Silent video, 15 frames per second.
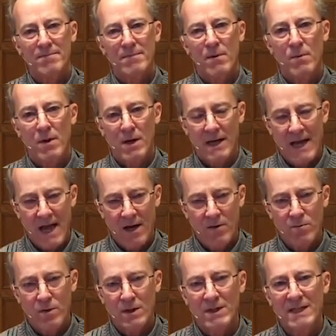But we
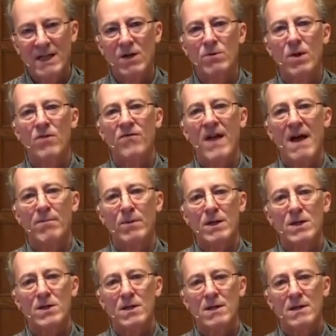again will deal with
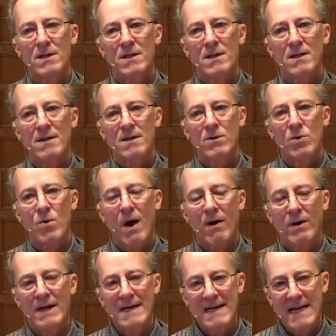families who
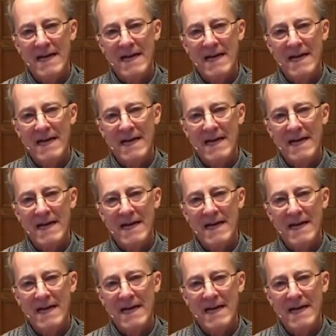are in